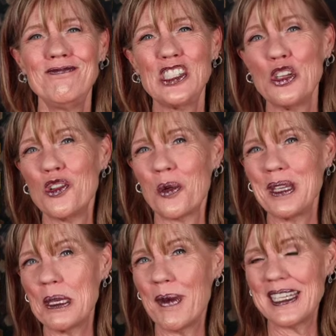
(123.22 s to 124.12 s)
you know
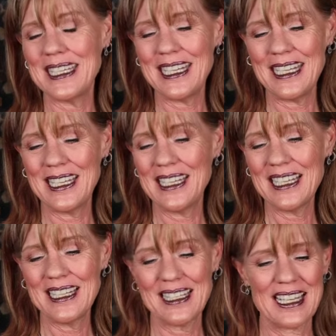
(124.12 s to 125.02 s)
me and my
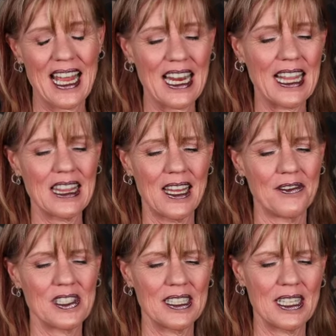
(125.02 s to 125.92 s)
teas, and I
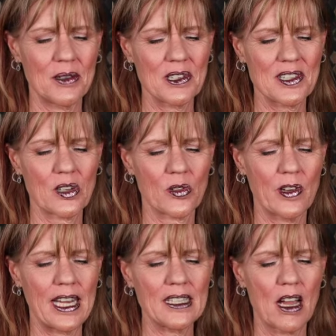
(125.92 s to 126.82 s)
loved it. It was a
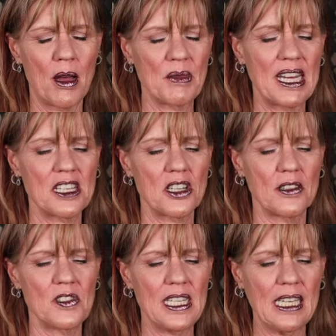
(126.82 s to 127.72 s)
great combination
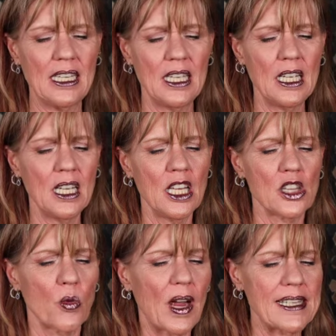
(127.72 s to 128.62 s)
of tea.
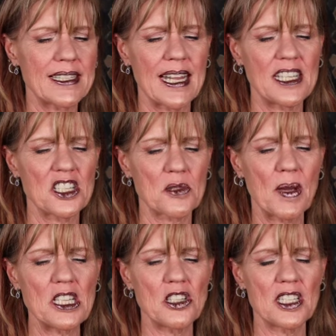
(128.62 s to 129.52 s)
The White Sage
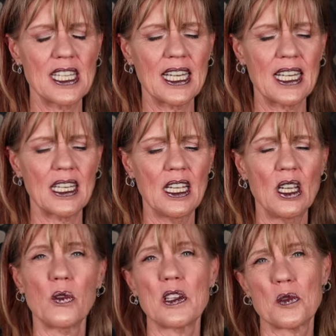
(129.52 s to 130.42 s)
Smudge Stick,
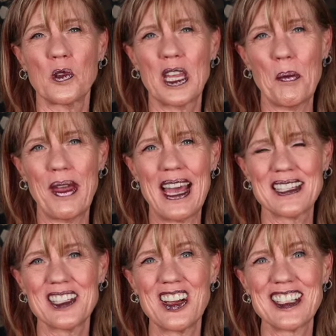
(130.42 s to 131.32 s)
which will get
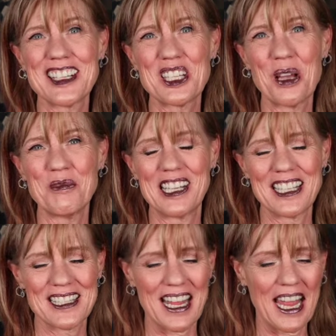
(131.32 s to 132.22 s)
passed on to someone
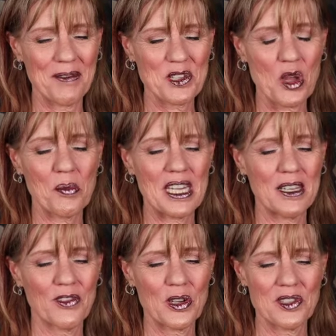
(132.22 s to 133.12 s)
because I have so
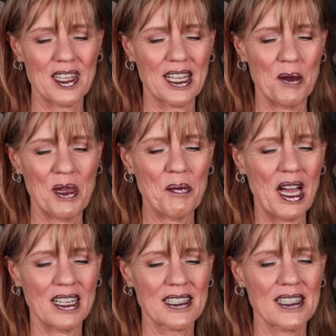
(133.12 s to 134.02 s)
many of those that come in
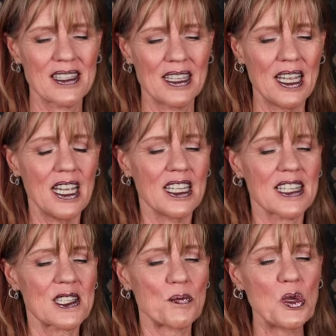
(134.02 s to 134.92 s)
boxes.
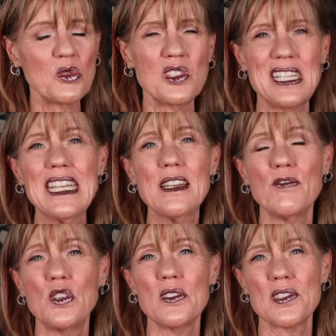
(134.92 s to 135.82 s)
The Spoon Tea
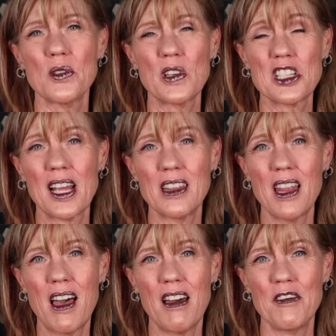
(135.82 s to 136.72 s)
Infuser, which I
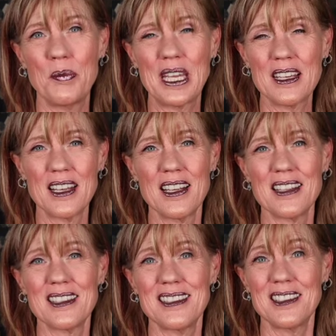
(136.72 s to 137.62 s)
love
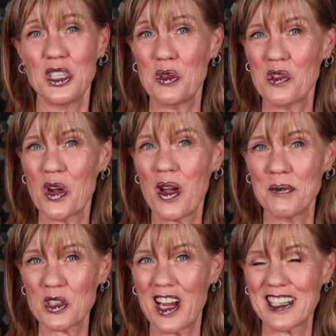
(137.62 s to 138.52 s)
because, you know,
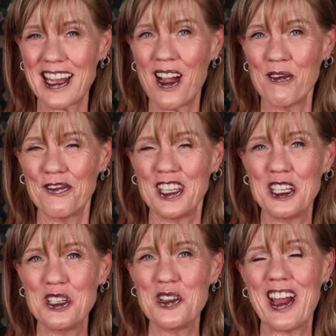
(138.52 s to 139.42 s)
I'm trying to outfit
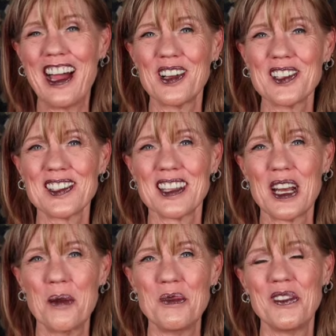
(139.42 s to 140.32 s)
a new house that
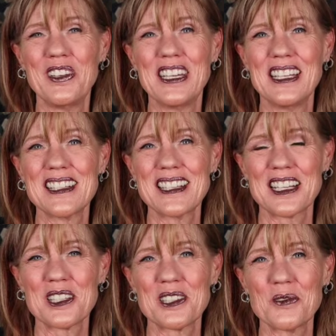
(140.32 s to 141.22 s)
I'm moving in
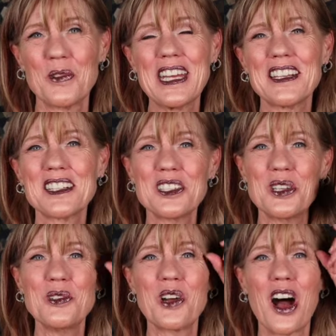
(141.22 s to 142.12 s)
6 weeks
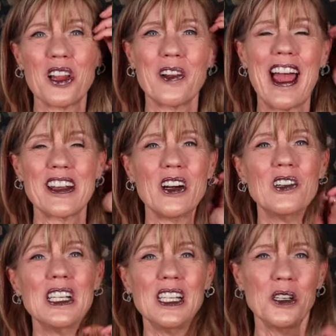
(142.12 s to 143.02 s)
to
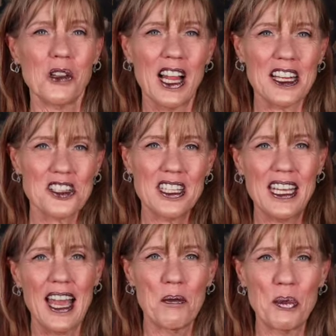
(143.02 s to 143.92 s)
Colorado. We'll
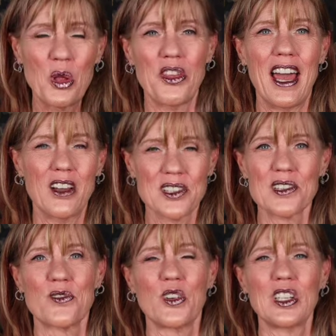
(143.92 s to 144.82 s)
actually have both
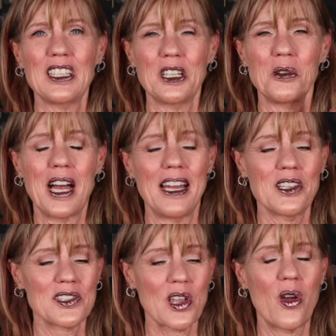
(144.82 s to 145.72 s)
houses for a little
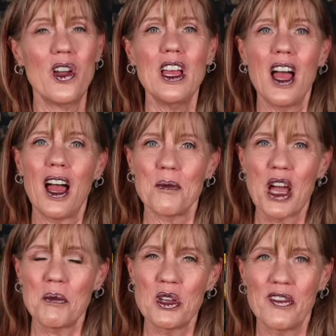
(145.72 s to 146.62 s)
while, so I'm
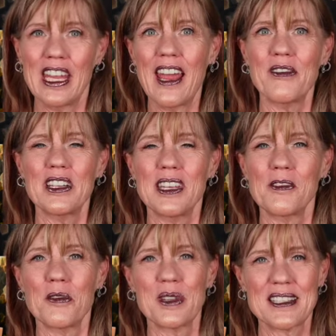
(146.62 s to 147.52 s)
not moving everything
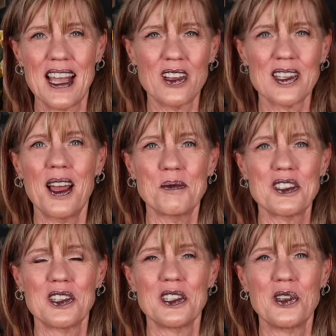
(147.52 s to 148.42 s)
from this house up
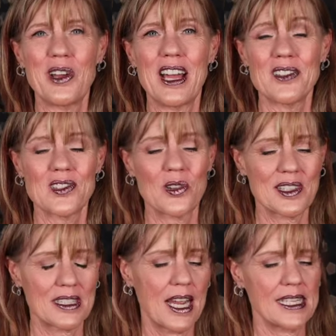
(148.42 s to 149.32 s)
to the new house, so
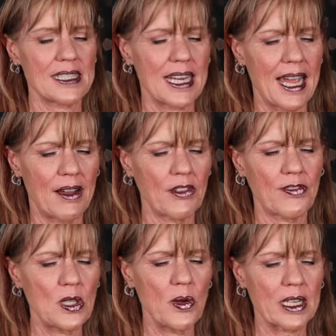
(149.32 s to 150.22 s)
it's nice to have a
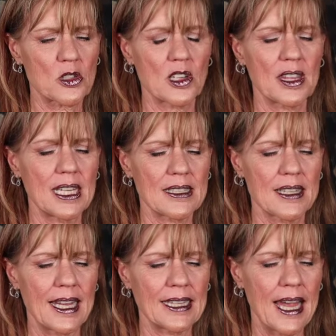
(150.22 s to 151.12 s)
few extra things
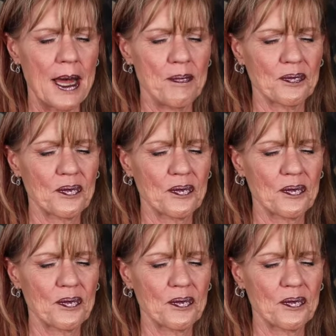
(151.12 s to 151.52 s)
like that.